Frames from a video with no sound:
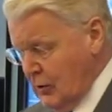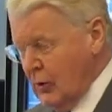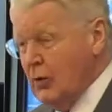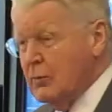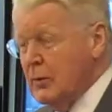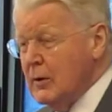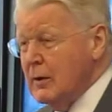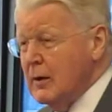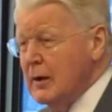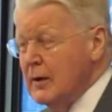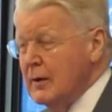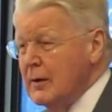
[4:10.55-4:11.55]
global
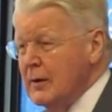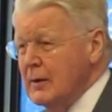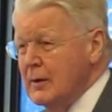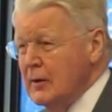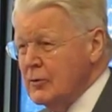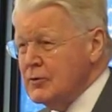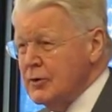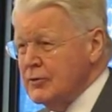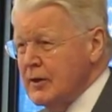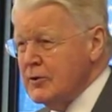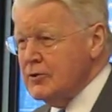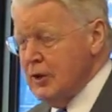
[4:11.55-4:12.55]
ocean.
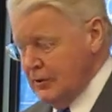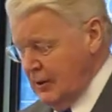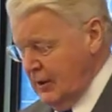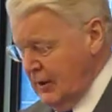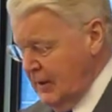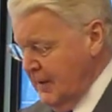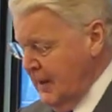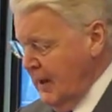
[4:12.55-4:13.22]
And certainly,